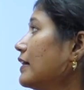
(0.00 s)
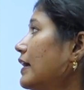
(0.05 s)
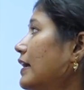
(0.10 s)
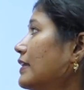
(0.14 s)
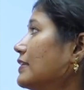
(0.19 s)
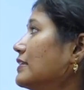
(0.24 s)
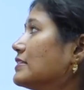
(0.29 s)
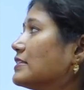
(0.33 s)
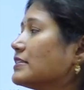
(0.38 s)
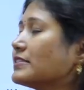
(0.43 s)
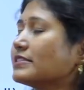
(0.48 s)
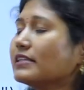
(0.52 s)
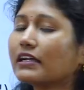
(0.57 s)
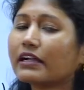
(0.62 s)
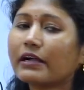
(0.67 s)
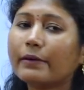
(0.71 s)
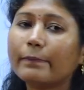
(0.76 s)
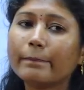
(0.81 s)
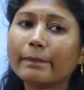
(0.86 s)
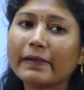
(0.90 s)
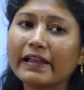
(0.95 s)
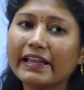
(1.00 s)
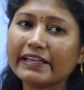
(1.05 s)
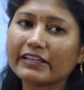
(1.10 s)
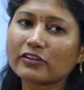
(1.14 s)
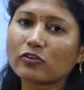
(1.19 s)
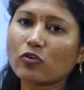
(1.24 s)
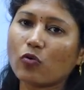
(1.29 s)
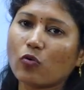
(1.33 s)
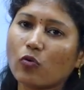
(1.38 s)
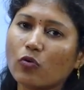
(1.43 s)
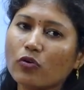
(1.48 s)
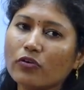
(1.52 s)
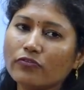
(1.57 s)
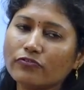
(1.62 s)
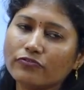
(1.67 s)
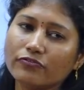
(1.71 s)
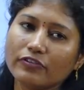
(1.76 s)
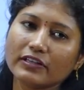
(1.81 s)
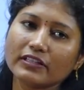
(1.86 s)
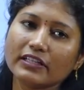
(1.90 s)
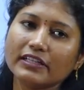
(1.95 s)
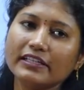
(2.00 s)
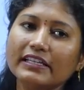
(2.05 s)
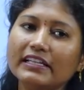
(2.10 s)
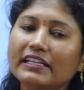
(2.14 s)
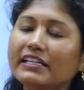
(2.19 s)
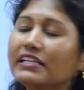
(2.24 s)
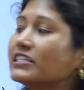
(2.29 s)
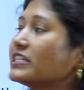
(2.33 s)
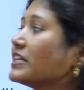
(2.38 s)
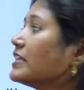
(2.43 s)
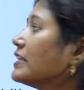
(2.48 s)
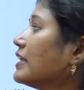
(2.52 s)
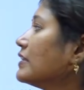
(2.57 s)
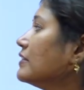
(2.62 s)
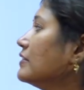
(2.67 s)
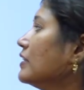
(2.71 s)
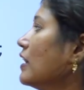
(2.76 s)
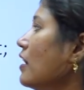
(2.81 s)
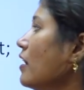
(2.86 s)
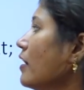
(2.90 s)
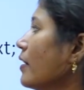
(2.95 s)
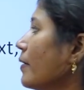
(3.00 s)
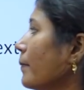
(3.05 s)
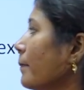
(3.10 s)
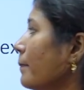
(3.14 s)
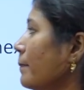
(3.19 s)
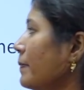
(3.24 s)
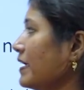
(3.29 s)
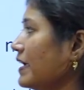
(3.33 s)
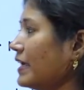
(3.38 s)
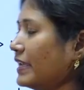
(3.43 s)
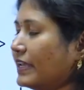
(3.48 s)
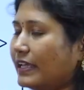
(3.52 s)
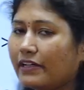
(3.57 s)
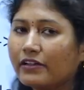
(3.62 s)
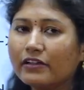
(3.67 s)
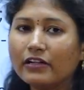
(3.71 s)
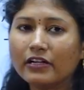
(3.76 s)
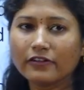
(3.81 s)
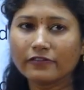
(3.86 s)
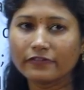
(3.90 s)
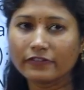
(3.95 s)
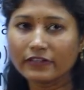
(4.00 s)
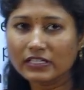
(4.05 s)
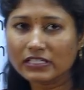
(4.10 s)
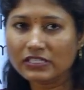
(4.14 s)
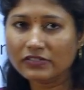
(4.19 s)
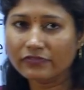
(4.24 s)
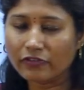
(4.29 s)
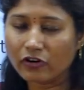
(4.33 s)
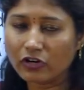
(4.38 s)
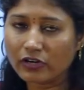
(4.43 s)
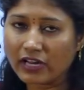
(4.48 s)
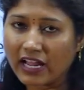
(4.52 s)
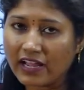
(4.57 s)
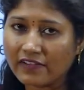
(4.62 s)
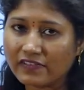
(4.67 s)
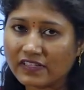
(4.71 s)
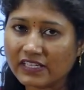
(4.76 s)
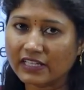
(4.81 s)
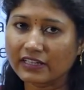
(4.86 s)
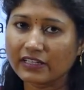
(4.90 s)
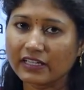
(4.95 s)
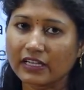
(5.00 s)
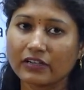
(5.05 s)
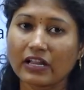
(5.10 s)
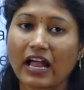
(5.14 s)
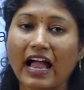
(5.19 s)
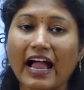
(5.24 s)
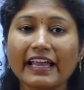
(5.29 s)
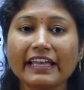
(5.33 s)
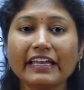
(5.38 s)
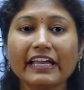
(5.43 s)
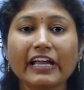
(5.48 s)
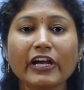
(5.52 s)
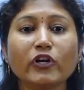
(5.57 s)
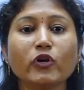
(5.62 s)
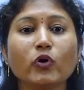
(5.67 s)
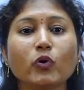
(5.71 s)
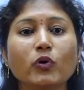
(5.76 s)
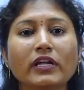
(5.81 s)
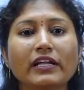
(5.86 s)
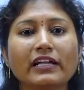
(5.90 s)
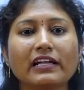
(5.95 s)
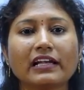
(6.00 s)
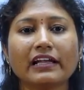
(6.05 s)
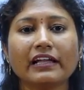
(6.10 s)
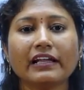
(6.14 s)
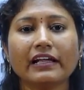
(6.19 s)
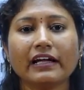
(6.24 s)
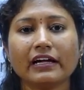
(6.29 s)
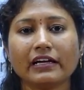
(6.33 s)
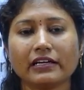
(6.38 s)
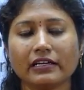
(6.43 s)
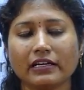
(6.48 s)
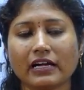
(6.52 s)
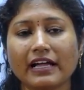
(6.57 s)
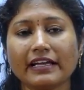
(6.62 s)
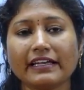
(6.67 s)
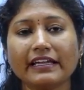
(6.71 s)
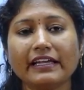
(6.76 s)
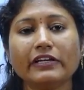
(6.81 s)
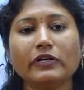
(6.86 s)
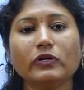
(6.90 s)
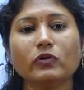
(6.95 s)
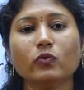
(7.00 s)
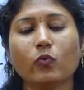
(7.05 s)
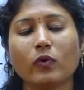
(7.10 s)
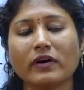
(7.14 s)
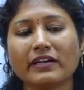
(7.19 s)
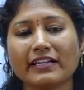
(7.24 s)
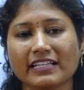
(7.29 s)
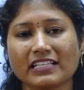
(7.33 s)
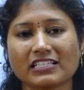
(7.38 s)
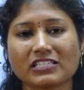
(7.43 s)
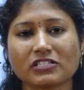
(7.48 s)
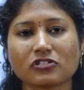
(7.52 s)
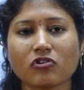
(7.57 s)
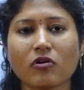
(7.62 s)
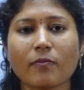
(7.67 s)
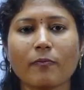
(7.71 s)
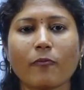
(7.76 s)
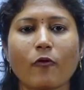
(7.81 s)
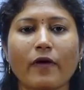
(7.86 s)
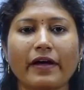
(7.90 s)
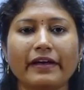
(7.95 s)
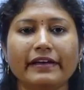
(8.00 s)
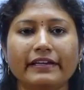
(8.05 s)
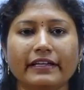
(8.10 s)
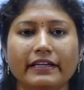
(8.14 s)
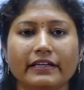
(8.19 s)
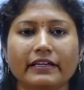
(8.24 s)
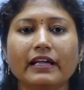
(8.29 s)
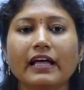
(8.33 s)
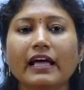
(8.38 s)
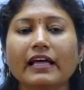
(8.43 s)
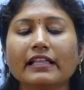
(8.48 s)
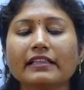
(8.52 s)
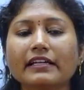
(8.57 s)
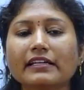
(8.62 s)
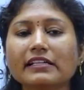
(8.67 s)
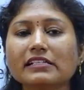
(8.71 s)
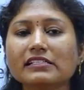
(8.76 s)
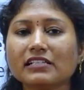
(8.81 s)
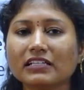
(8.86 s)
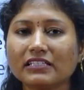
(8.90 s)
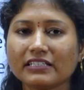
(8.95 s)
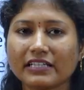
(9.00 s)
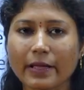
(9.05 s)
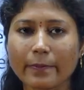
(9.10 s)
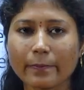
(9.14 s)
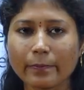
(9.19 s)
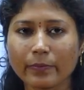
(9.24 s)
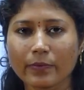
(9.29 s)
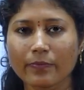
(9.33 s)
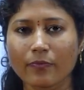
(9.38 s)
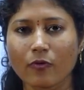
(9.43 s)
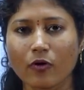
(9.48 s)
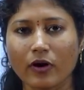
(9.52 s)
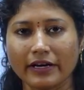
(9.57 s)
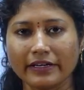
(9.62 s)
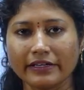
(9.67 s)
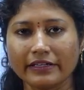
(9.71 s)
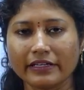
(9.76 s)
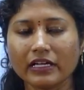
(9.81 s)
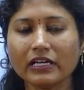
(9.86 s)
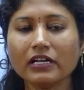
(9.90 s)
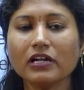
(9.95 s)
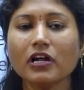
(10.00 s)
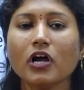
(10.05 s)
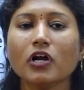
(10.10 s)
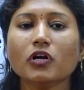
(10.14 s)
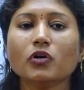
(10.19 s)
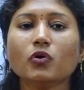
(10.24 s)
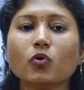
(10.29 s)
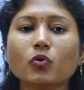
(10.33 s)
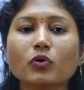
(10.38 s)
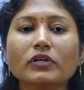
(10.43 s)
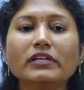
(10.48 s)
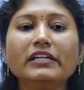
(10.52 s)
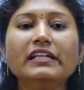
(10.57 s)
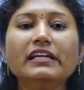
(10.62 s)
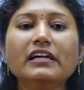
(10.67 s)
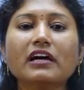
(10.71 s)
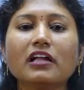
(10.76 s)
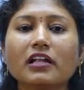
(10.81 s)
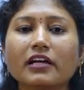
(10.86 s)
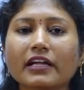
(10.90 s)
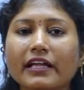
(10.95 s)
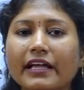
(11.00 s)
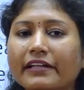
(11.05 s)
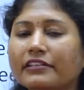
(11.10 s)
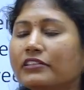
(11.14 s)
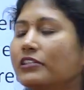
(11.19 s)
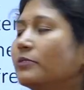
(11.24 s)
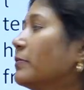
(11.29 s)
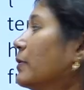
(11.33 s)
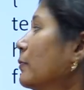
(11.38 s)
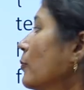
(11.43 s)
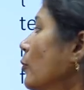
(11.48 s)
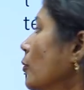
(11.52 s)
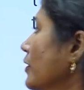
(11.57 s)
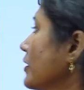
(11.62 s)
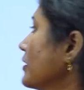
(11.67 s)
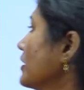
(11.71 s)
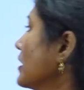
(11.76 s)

And this is a complete code for the deletion at the beginning. First, what I have said that I need to declare, I need to one extra pointer, that is a temp pointer to deallocate the memory.